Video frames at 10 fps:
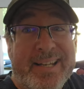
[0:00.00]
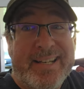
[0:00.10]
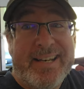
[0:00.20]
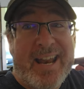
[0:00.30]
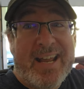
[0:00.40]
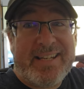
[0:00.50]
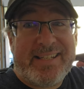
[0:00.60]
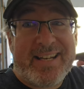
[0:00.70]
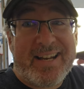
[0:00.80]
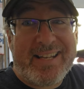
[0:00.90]
Nice
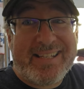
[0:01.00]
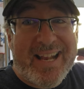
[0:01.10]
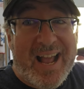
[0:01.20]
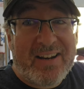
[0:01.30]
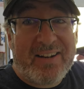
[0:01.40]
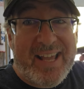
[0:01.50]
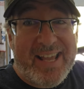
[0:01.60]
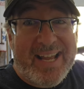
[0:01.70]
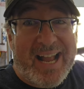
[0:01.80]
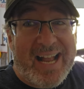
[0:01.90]
sunny
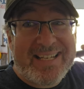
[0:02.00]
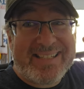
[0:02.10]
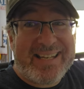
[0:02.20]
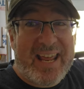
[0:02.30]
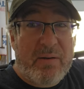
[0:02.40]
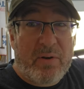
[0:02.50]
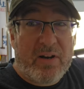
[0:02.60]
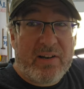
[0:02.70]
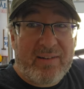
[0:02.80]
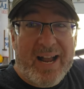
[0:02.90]
Saturday, guys. Today we're
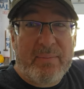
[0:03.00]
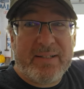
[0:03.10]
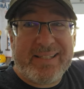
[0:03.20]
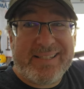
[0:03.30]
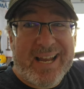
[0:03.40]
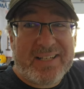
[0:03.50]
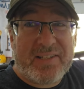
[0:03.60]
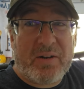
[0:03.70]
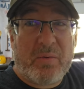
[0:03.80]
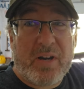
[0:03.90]
going to grab a
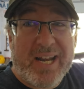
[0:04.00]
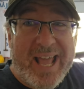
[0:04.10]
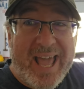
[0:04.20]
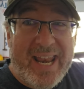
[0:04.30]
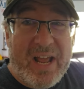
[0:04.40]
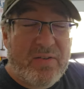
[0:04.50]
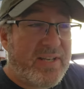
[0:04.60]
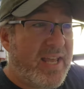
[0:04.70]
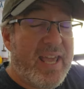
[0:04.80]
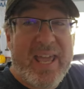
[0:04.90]
detector and we're going to head
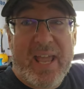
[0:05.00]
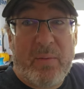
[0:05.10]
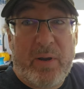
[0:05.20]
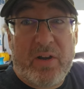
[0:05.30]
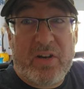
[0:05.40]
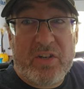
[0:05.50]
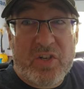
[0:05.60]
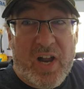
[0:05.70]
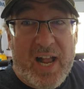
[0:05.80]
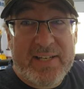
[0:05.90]
out and we're going to
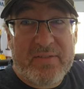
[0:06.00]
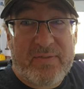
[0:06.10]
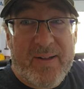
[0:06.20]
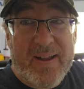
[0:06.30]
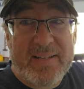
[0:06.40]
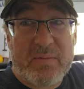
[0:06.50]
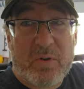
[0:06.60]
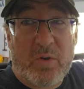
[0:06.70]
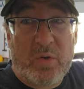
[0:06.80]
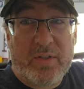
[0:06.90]
try to find some
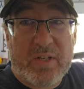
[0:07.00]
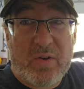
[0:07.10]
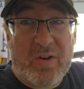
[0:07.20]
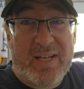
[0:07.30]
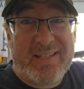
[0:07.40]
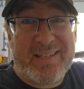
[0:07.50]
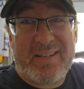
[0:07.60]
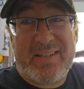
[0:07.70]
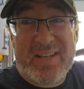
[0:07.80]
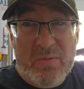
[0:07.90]
old coins
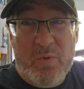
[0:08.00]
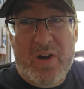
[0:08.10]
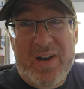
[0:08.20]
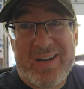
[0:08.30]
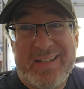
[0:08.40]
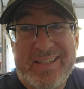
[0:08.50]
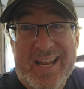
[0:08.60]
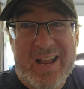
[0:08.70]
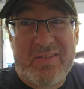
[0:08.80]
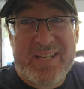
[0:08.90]
somewhere
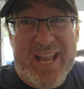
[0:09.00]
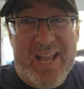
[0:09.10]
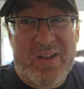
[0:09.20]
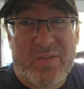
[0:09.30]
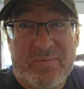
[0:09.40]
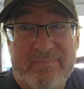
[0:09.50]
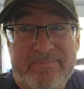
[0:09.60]
downtown.